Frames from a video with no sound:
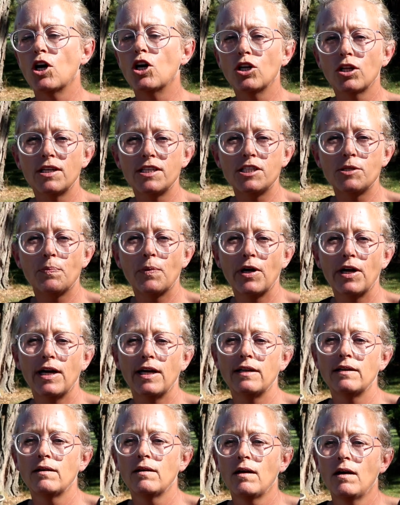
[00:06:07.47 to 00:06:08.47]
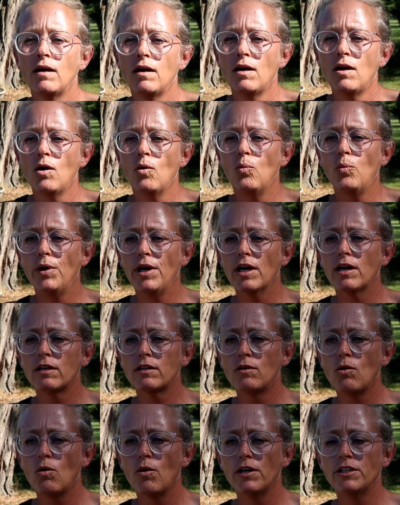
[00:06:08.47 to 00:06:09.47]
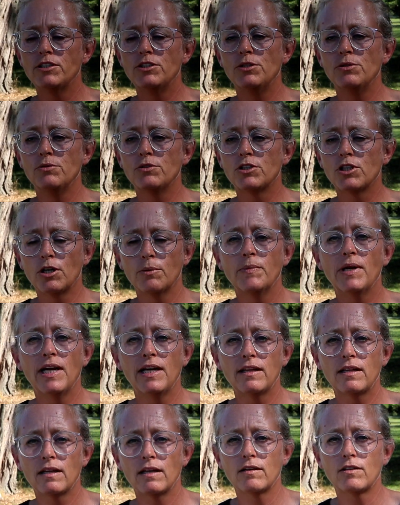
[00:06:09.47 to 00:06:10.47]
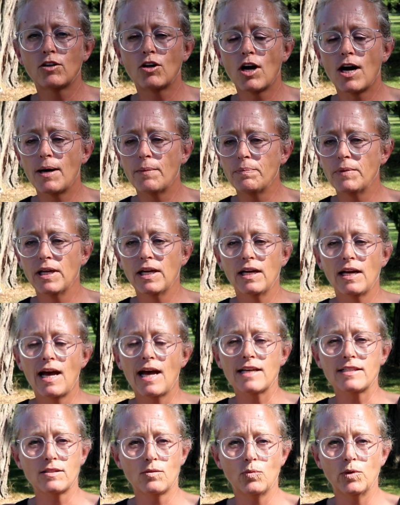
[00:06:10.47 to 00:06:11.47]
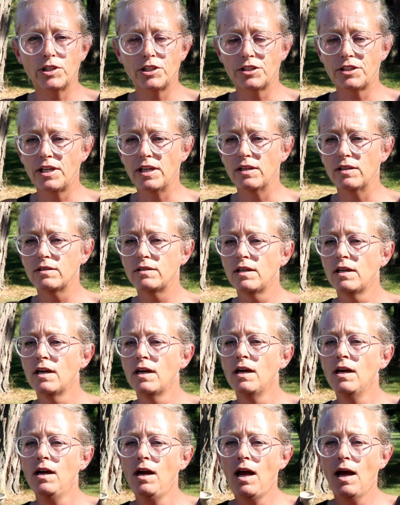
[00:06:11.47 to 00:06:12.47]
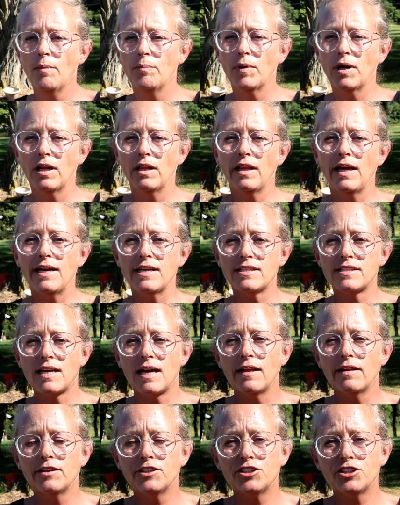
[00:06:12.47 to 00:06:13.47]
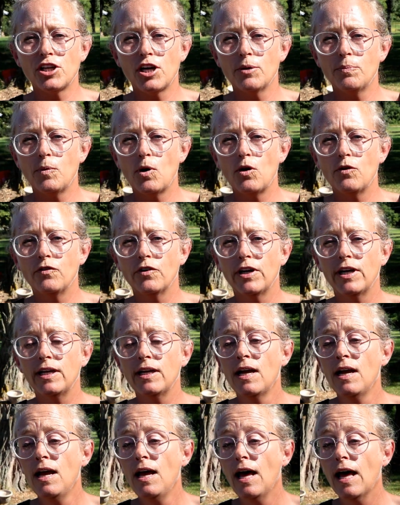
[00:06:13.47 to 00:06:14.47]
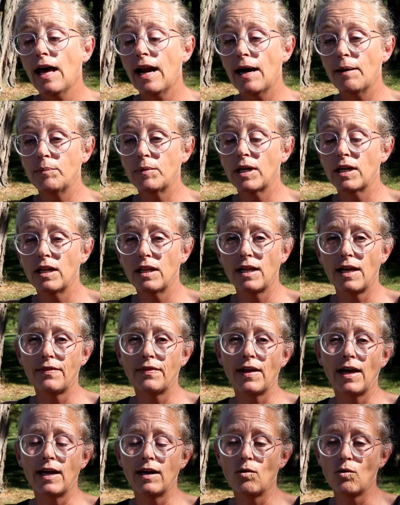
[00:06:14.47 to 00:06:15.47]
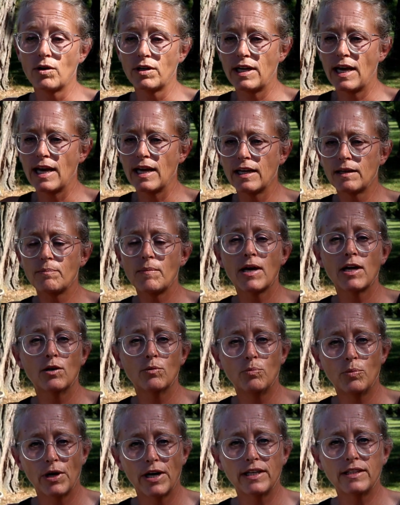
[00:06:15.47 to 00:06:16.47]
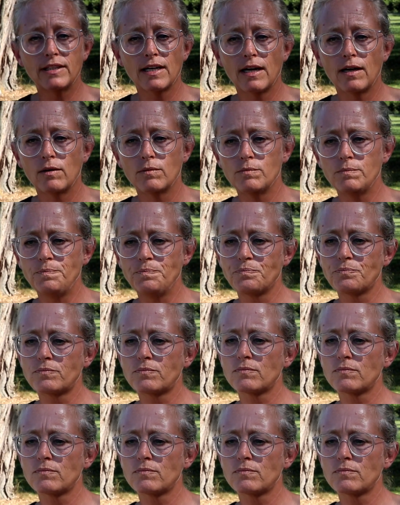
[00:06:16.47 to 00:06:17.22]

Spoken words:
early spring, we are going to terminate the crop that hasn't winter killed. I'm going to lay a silage tarp over it, and I'm going to let that organic matter break down.